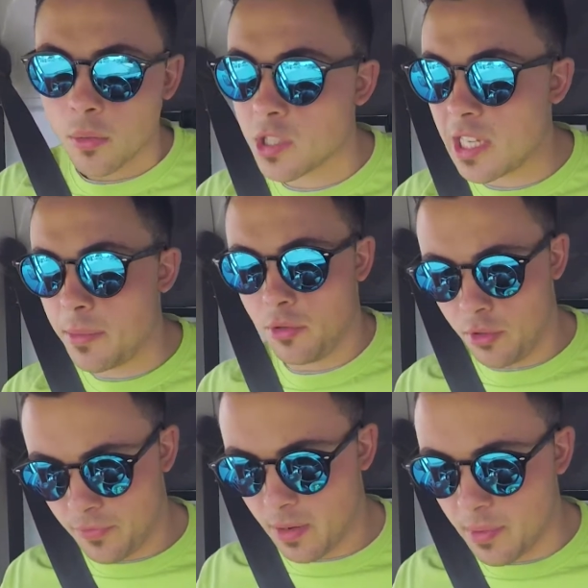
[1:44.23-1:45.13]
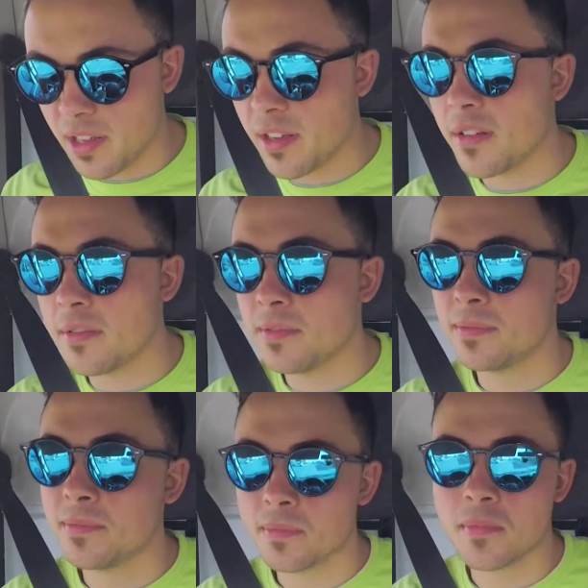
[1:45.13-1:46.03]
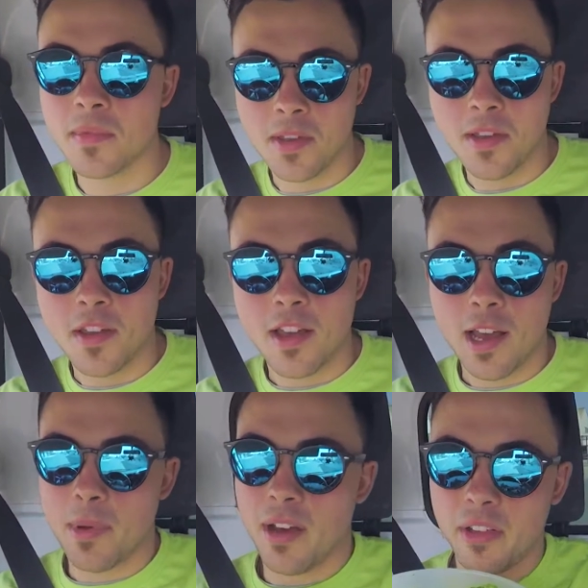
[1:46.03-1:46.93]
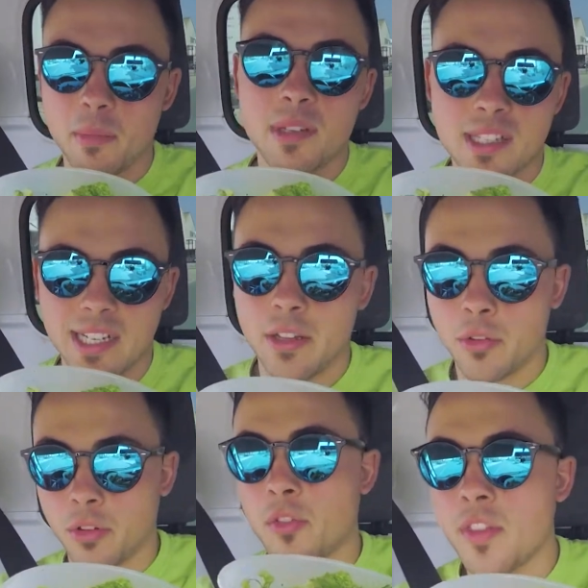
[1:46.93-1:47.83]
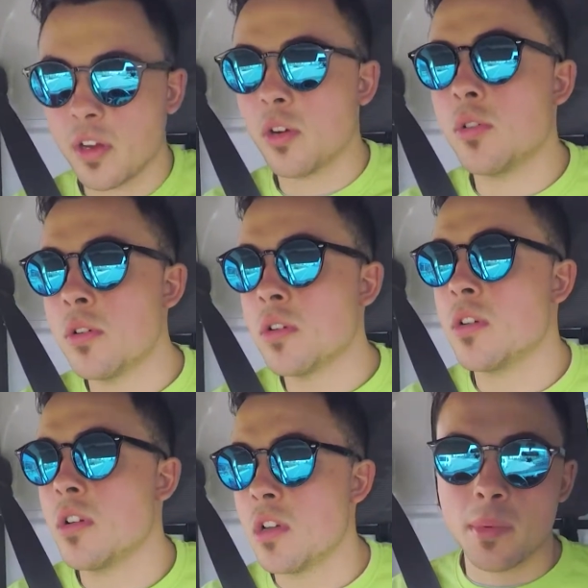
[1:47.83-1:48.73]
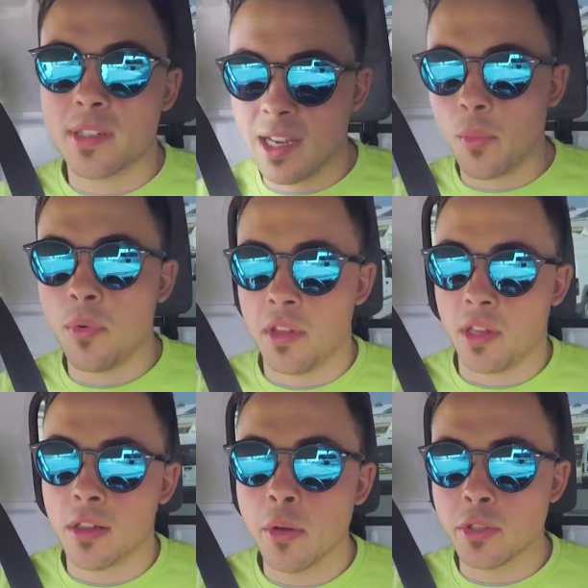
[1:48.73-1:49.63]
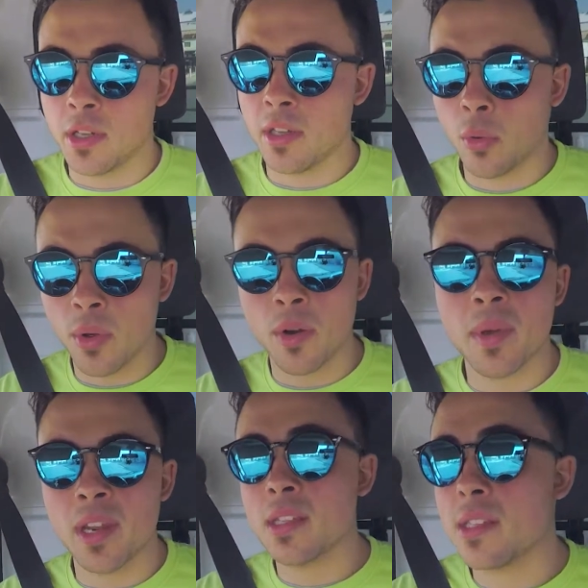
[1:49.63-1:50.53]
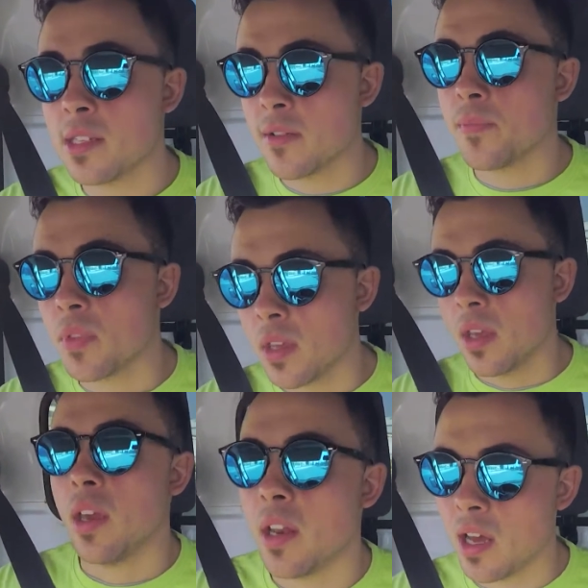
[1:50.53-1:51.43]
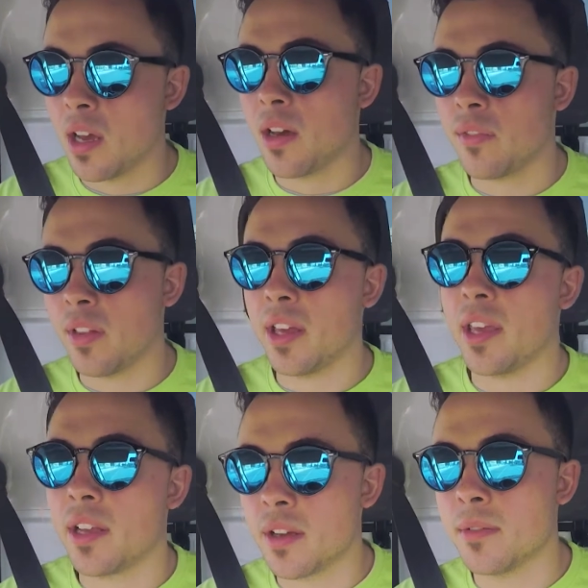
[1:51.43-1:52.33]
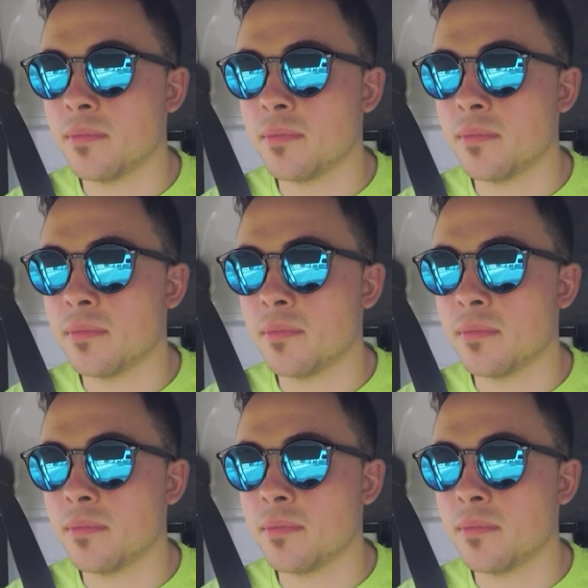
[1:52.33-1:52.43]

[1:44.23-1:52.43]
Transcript: What's up, YouTube family? I'm having my salad on the go. I'm gonna be somewhere that closes in 20 minutes and I have like